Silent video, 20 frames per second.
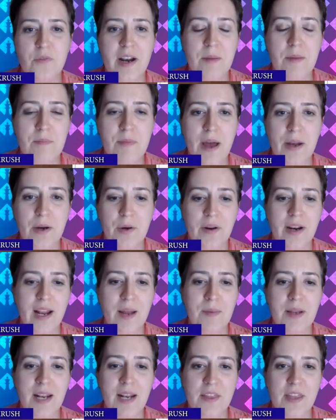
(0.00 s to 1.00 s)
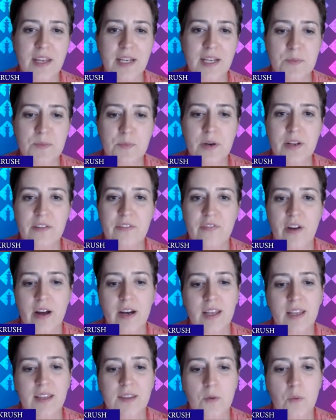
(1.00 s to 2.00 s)
better. And I mean, I think it's pretty
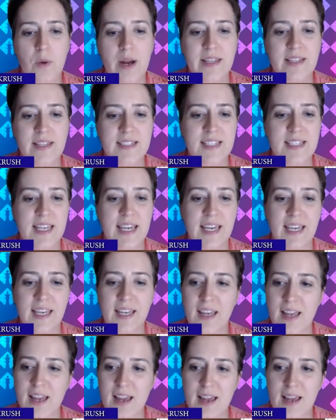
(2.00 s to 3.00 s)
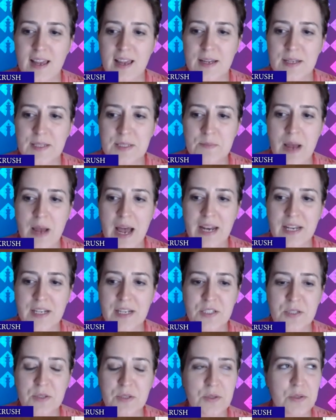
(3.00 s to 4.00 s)
funny the way this king has
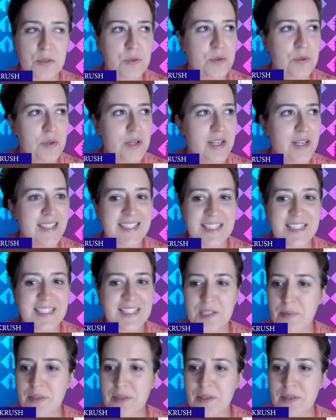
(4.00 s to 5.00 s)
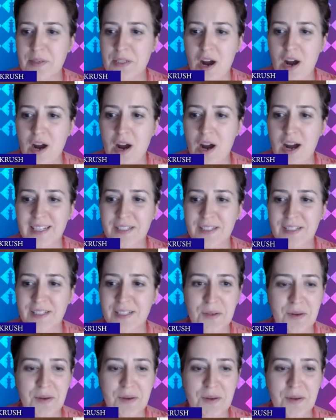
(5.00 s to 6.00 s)
managed to still be dry, you
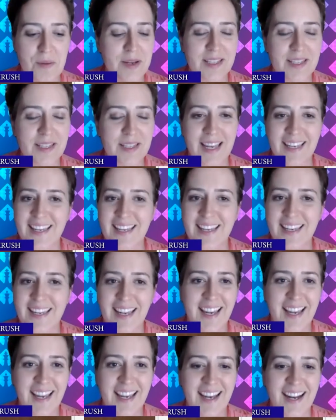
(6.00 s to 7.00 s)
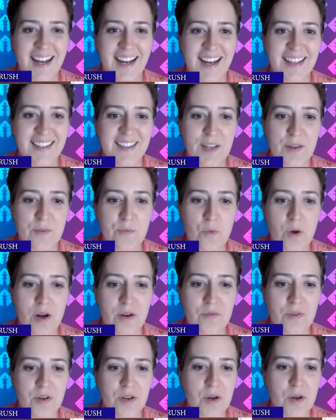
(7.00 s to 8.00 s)
know? I mean, like
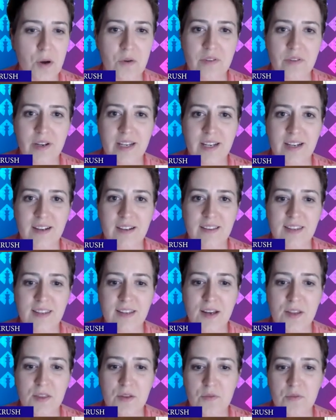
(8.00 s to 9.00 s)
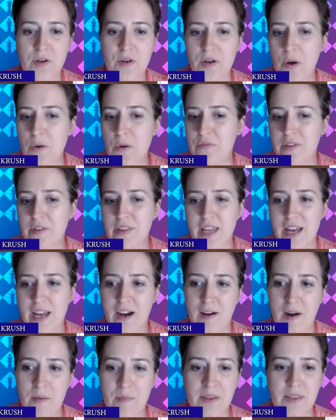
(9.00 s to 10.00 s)
one rook over here, the other rook over
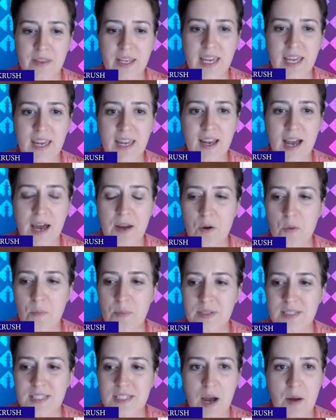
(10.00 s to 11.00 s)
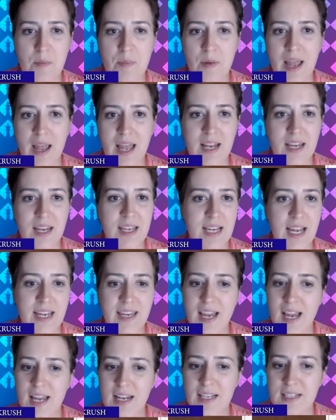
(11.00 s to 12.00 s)
there. I mean, the king got opened up, and
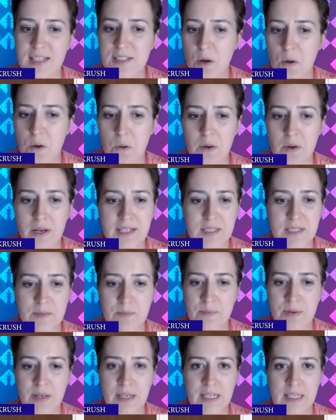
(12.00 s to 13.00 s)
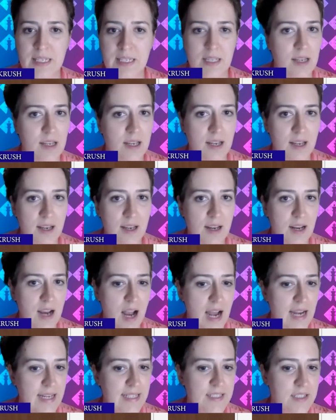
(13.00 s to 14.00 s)
yet he's always been
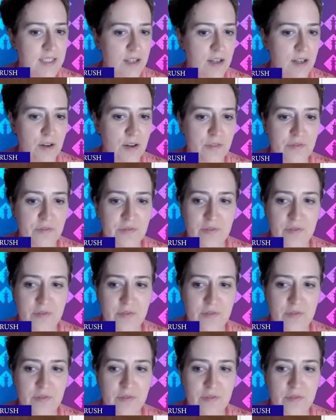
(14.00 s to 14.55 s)
kind of